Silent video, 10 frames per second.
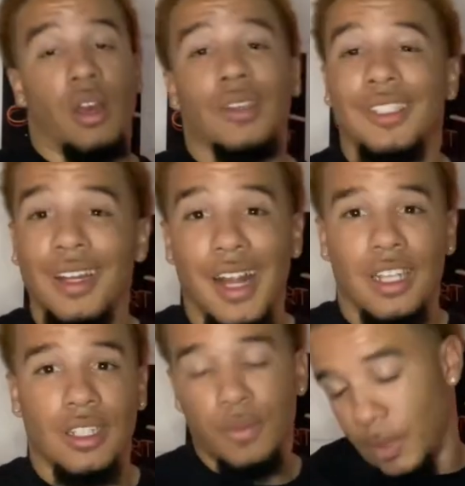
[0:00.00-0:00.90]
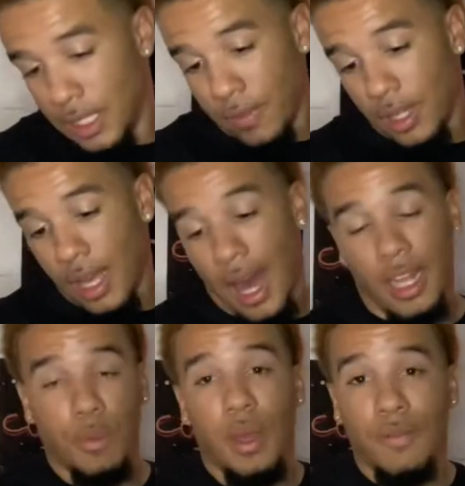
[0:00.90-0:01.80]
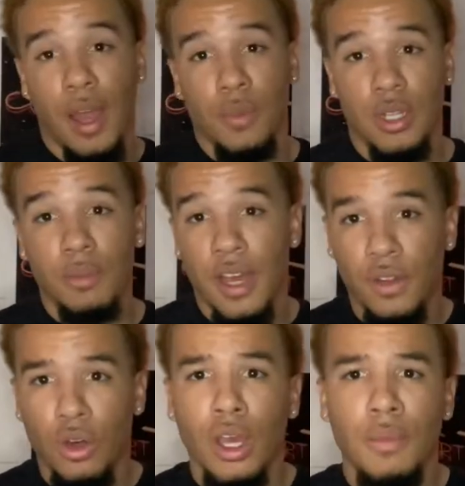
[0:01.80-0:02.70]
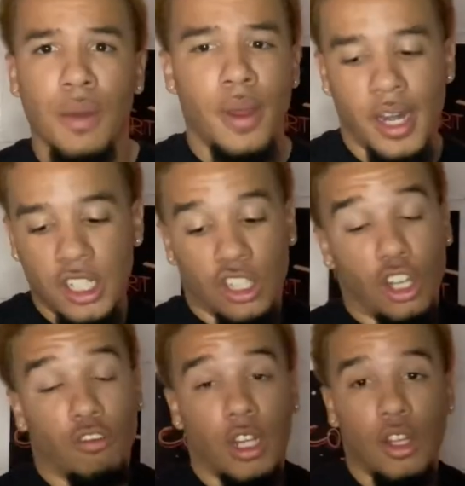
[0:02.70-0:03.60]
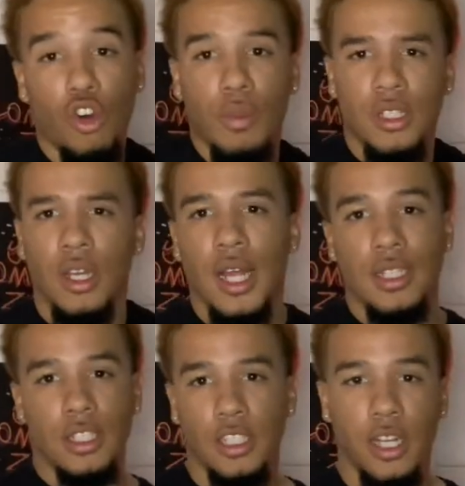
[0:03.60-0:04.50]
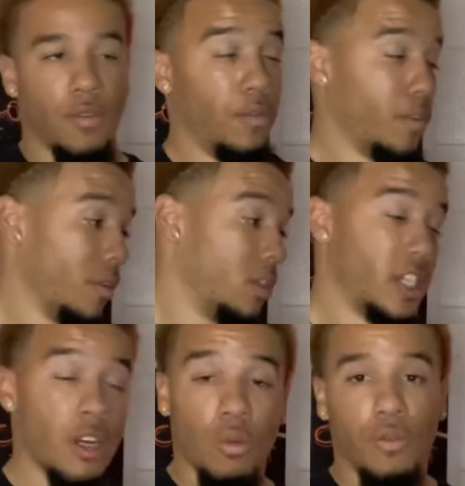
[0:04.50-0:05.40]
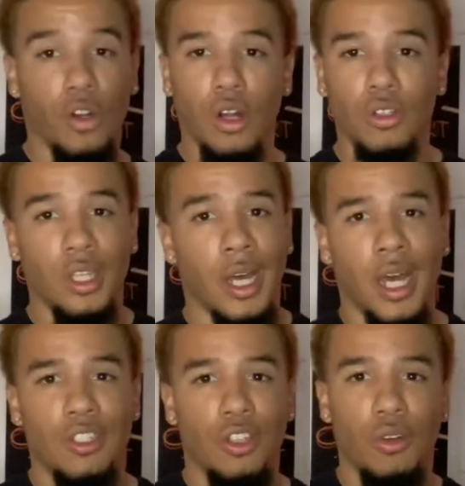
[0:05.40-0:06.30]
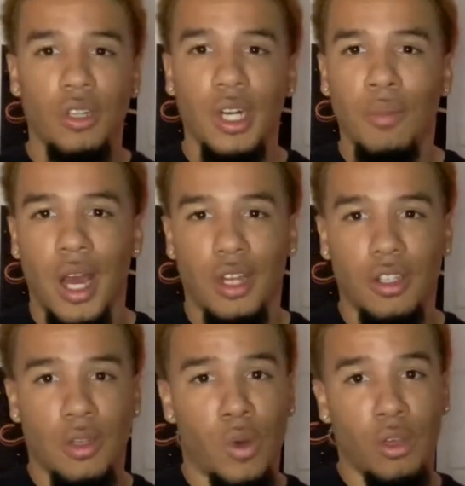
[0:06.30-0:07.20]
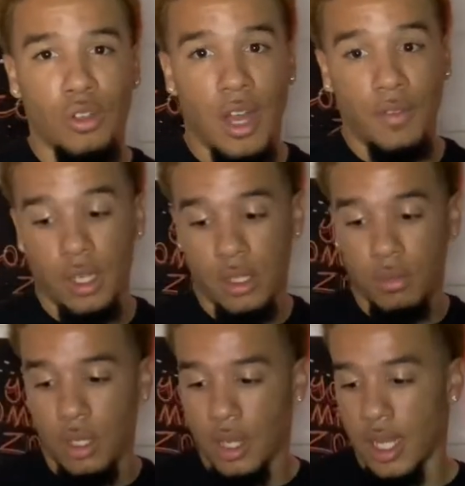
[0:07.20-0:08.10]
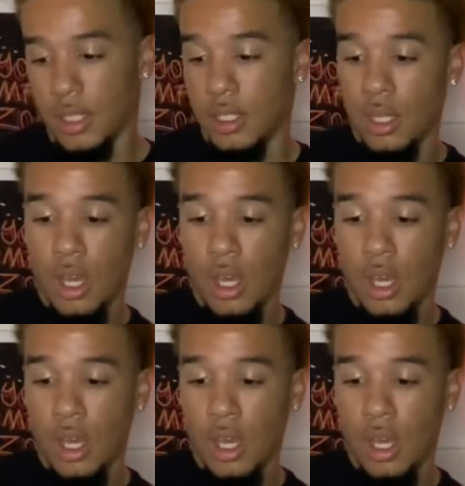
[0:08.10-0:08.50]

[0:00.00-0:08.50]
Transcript: Sunglasses, specifically, I like the Pit Vipers. I'm definitely gonna get me a pair. They just look really cool. But sunglasses in general for girls and guys, you know, you need to block out the sun while you're driving. Get some sunglasses.